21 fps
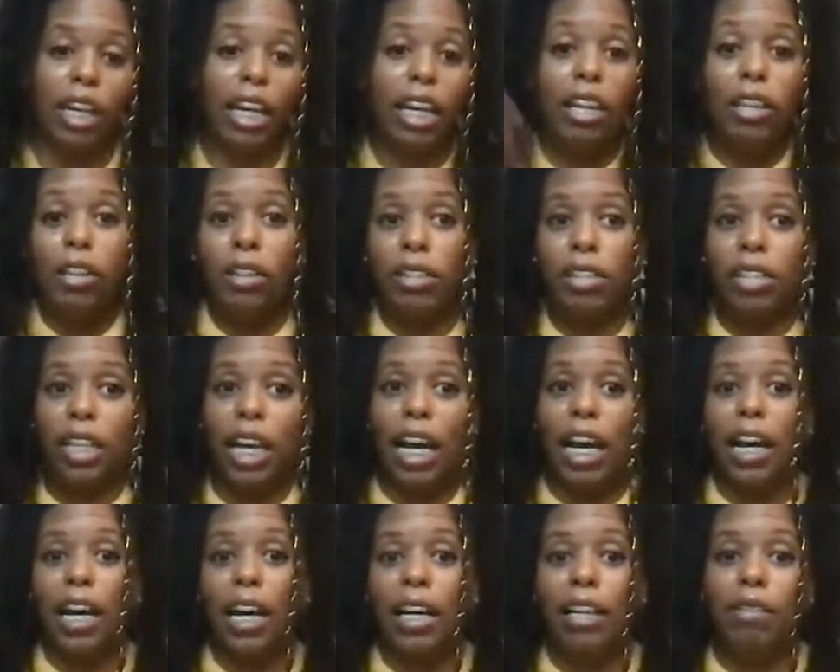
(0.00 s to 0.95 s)
Either
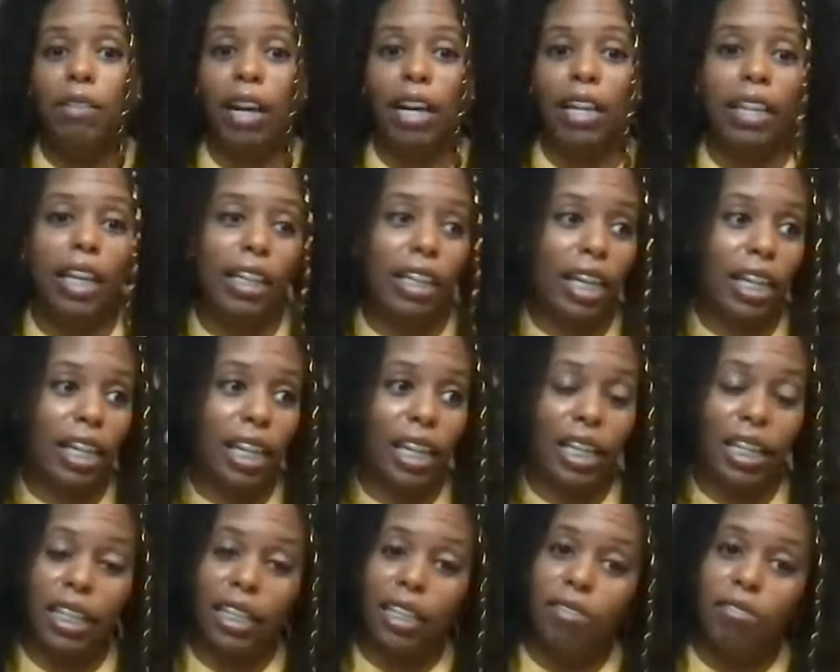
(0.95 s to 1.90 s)
side, right? Like I
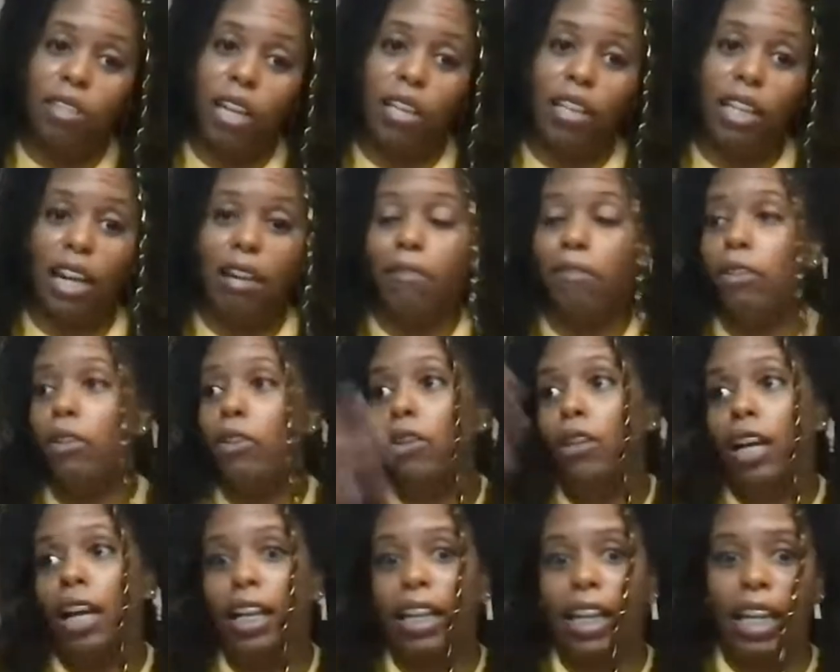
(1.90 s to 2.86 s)
can't leave South Africa
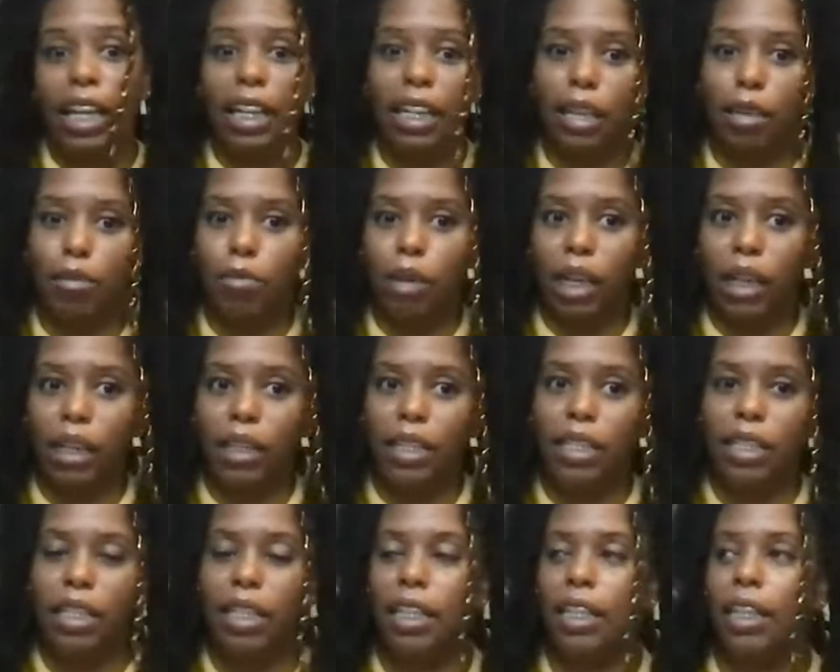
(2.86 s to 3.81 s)
or I can't get back
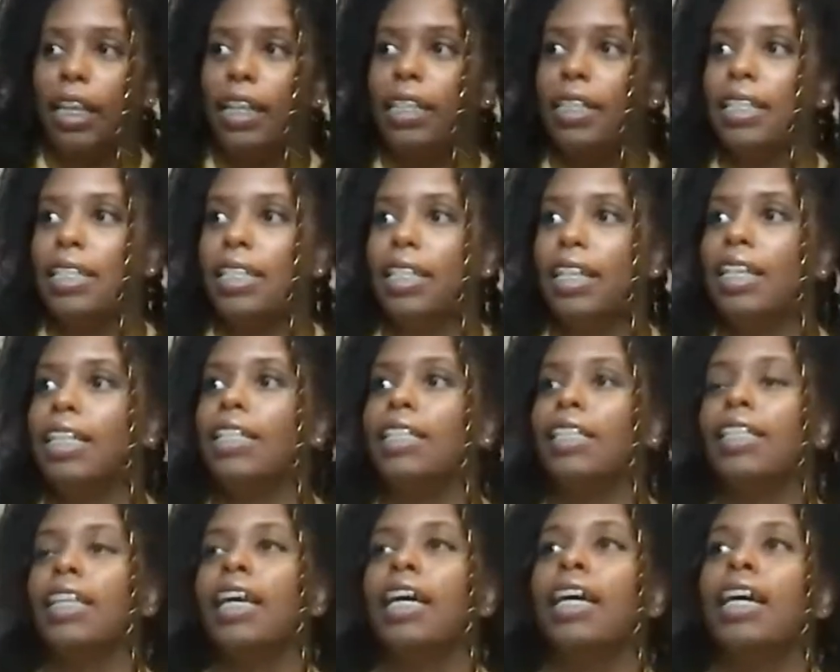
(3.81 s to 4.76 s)
into the United
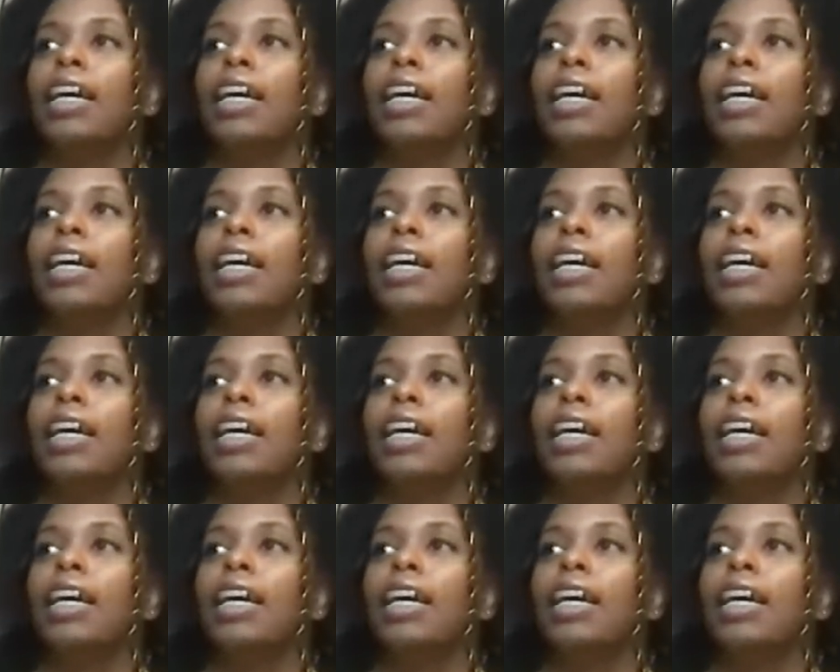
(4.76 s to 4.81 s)
States.